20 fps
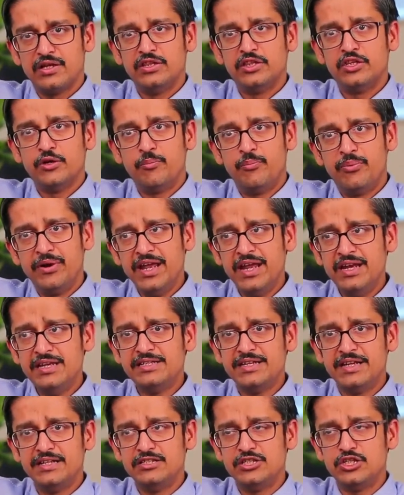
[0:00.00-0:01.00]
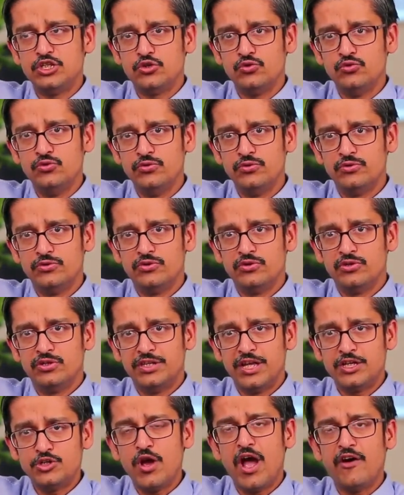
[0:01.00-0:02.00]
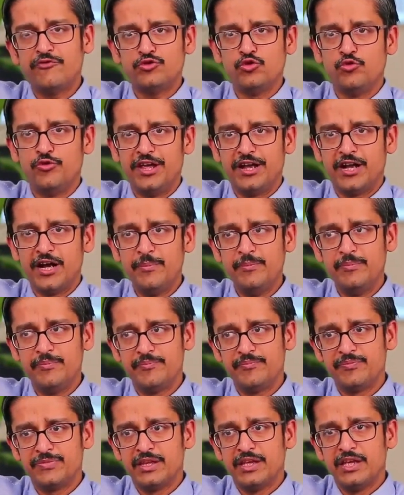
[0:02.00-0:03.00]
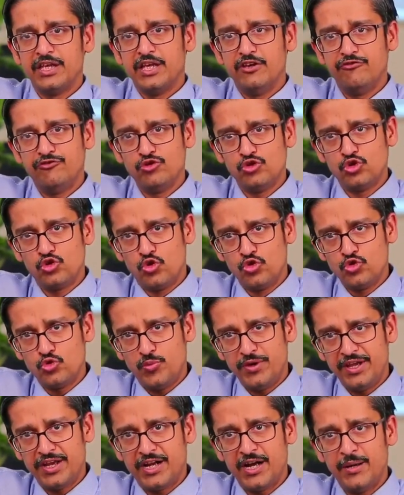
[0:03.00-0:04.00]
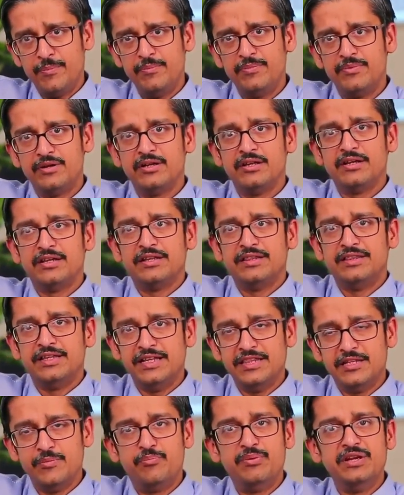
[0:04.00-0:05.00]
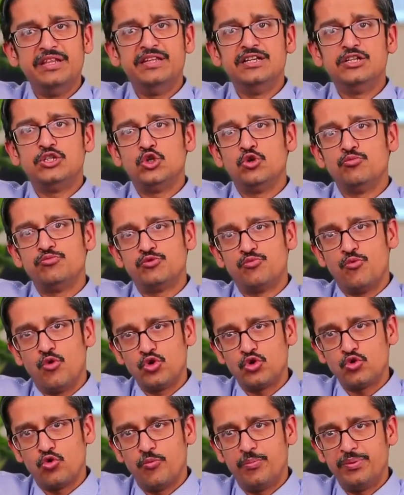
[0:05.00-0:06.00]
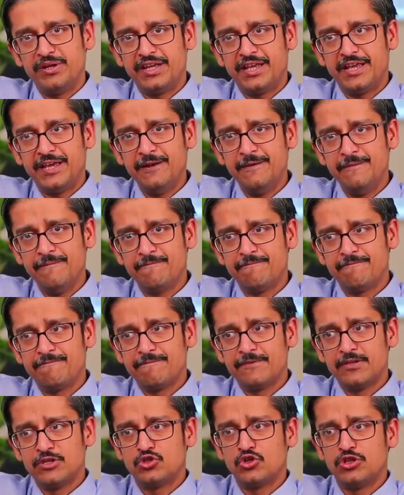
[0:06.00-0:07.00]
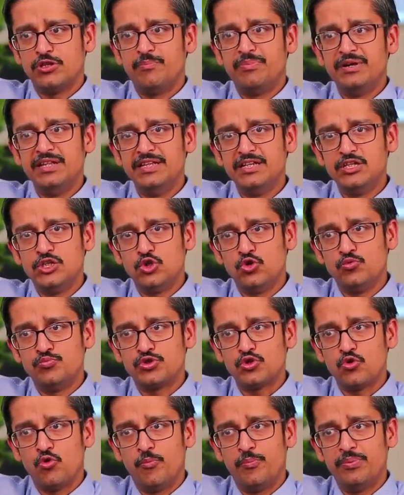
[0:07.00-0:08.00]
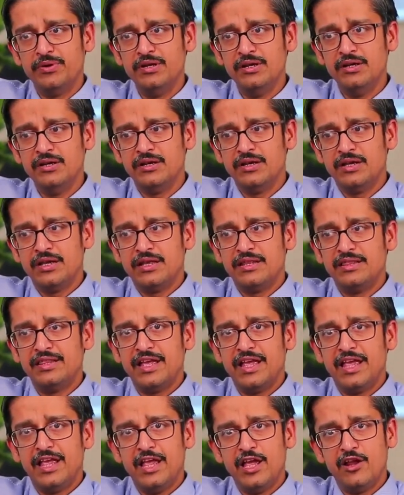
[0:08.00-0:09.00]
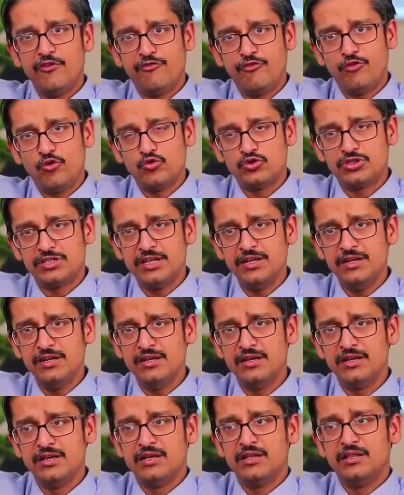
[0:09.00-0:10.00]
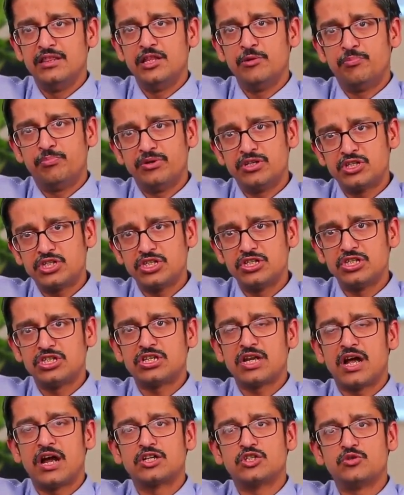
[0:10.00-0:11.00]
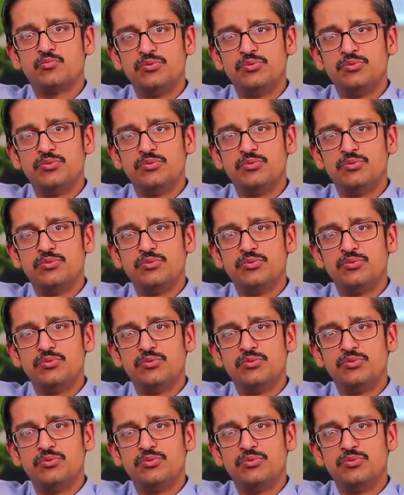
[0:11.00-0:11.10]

The brain tells you that you have to wake up. If you don't wake up, then the breathing tubes won't open again. So the breathing tubes open, the air flows in, the person starts